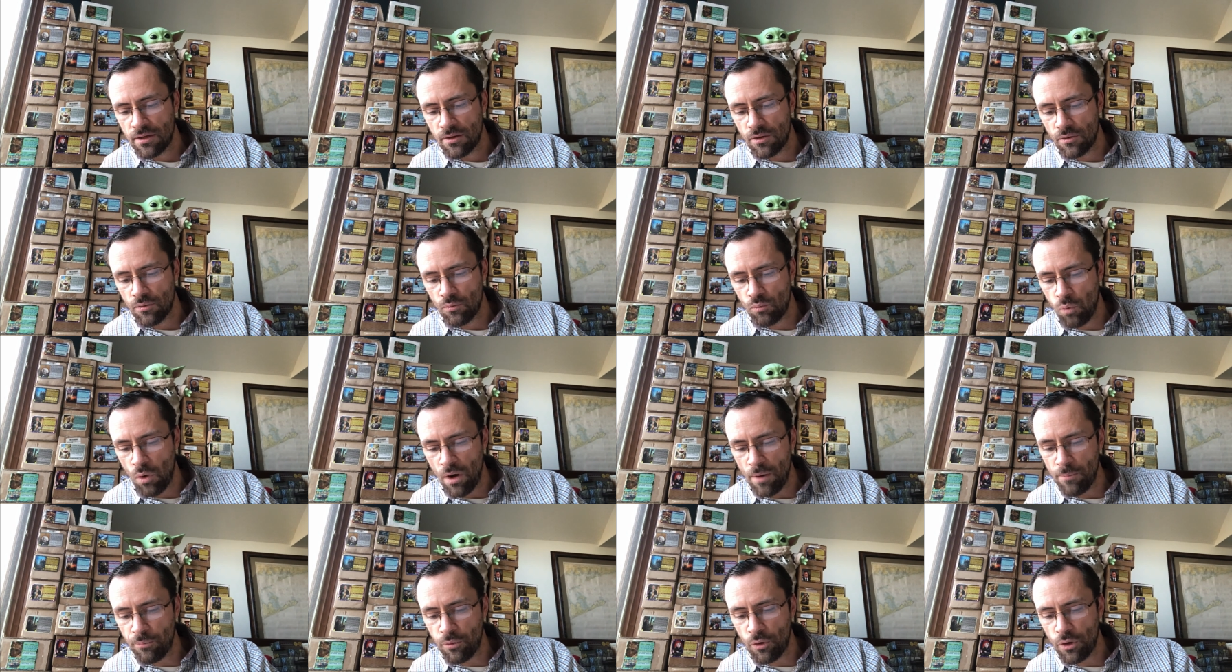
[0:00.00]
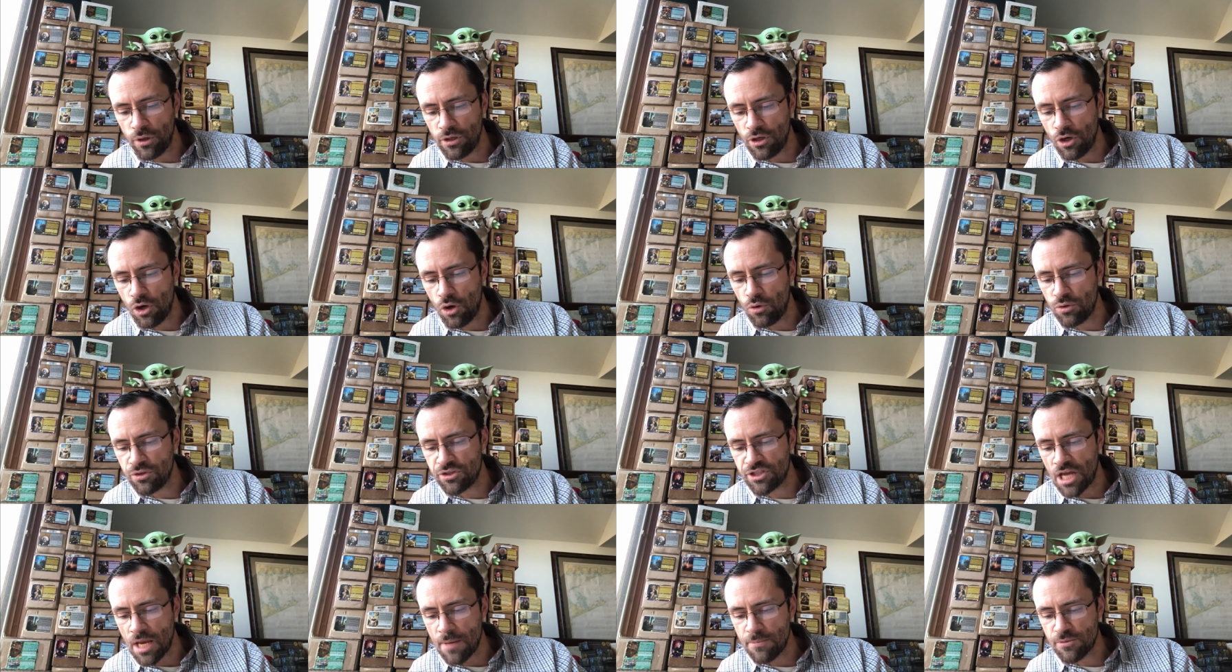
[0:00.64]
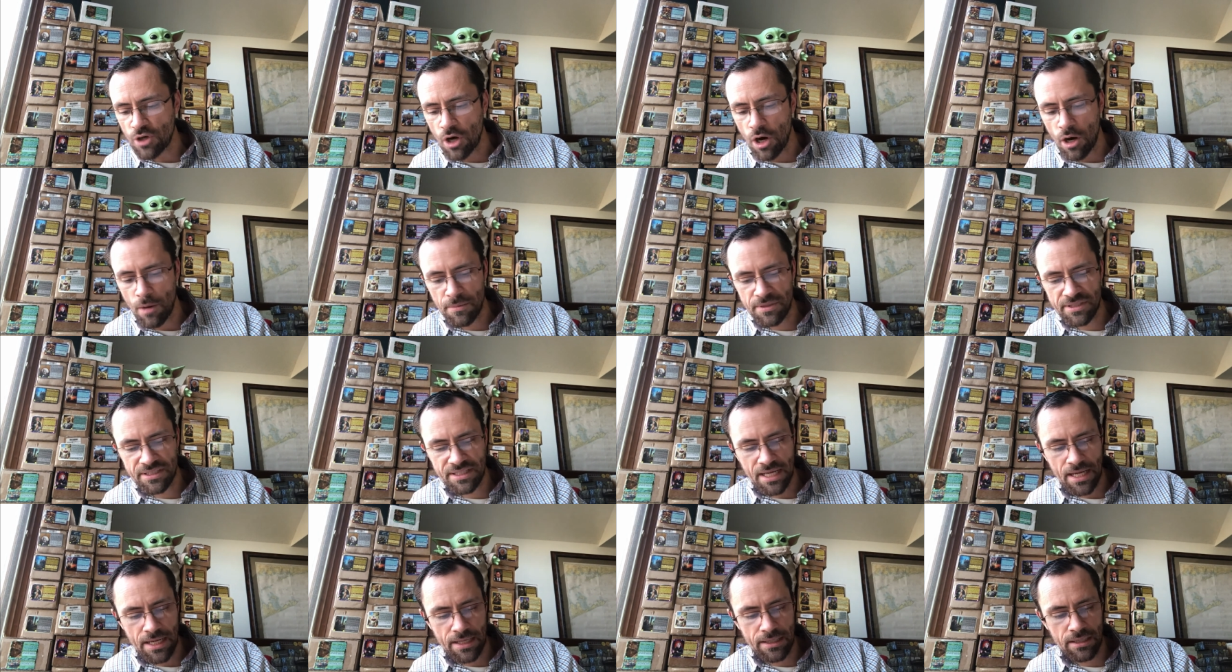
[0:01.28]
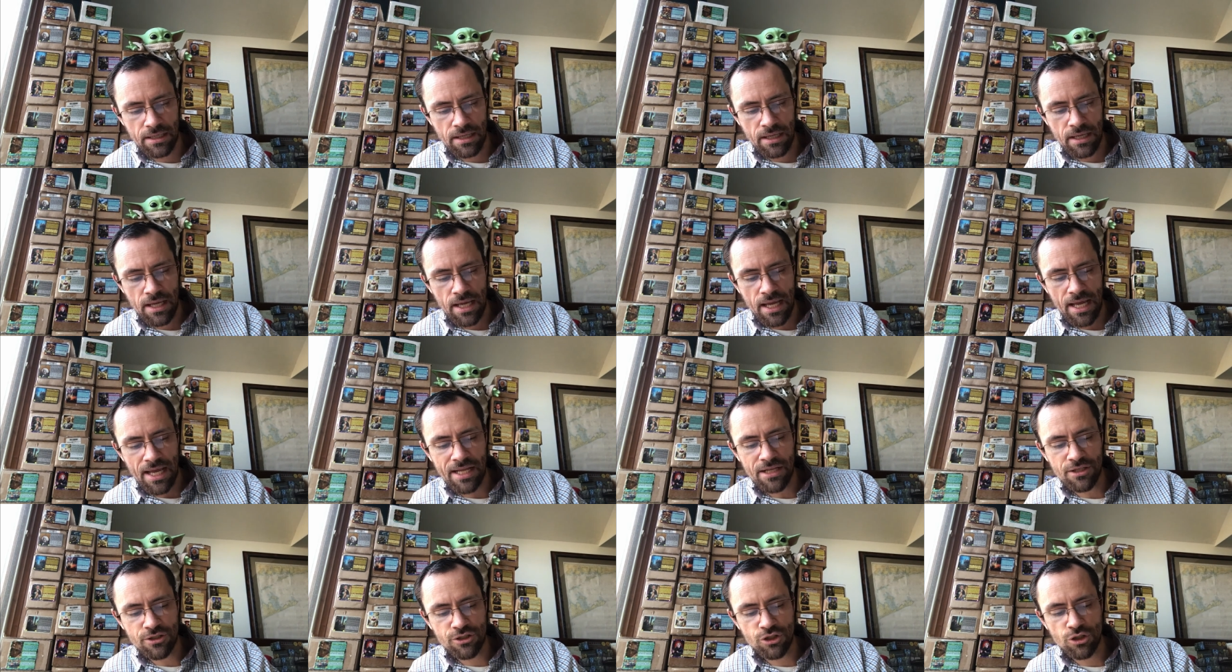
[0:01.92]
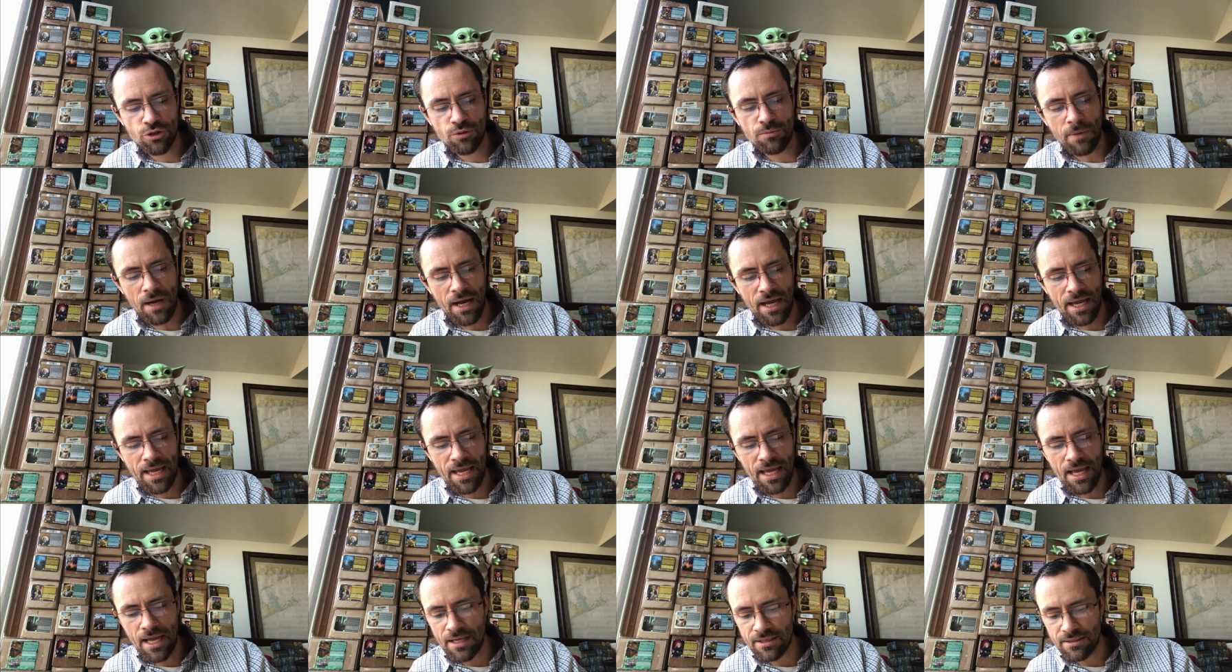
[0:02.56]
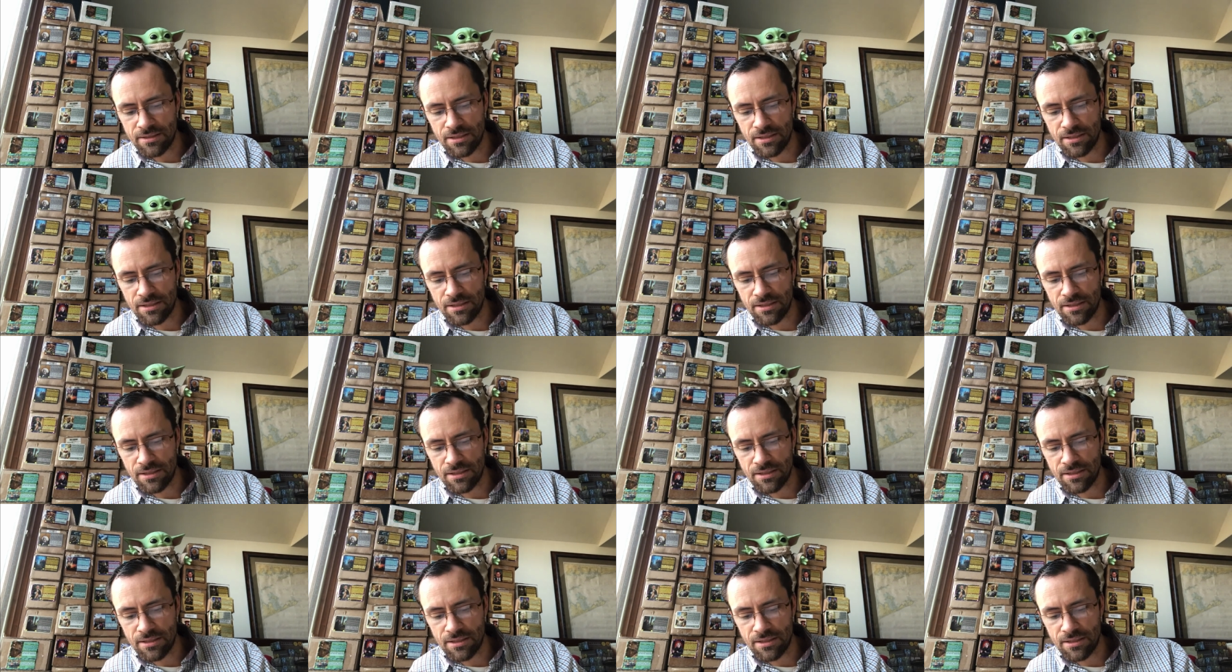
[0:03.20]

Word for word: 1.0 James Armistead into my hand.